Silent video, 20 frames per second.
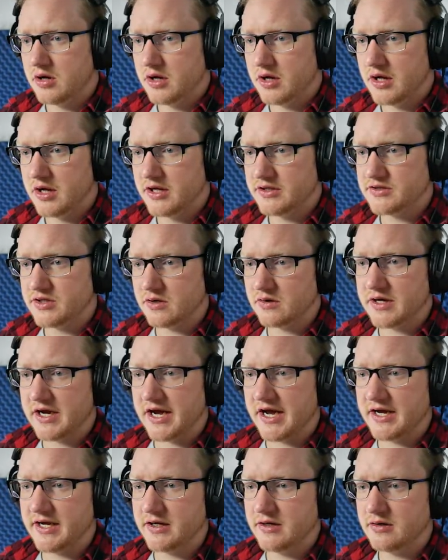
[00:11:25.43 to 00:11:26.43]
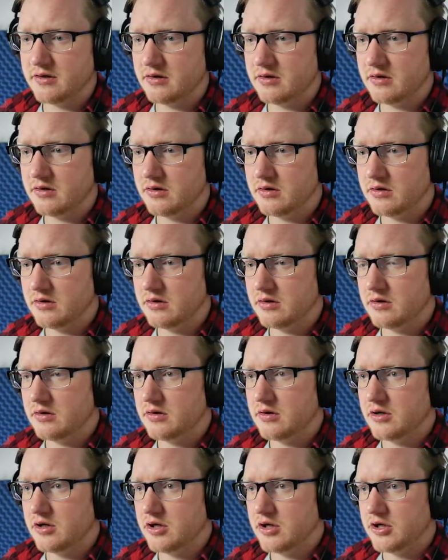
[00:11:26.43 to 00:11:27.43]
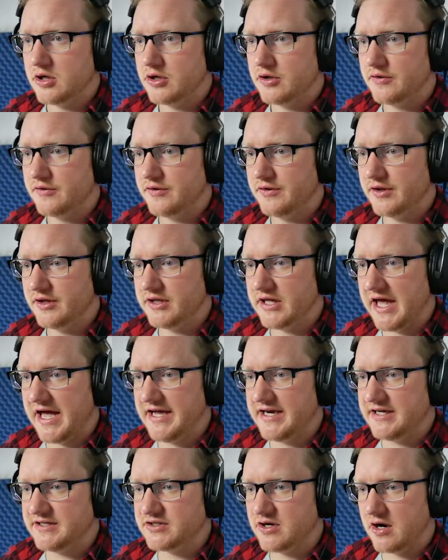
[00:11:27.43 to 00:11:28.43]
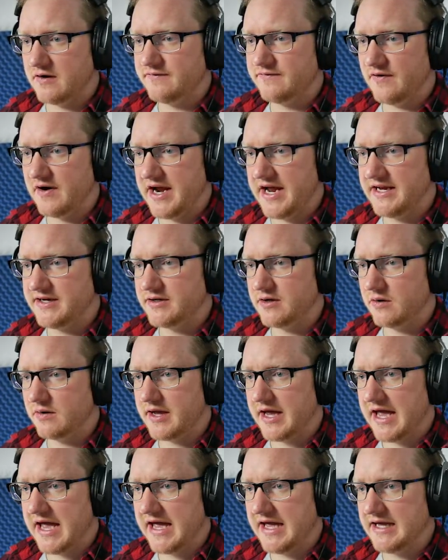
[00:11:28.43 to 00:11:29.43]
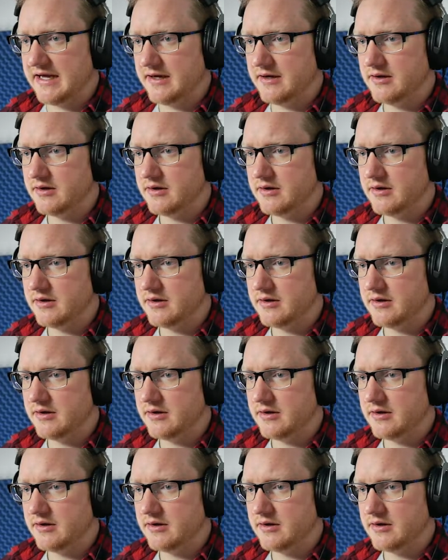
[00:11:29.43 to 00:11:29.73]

It's okay. The light is our friend, okay?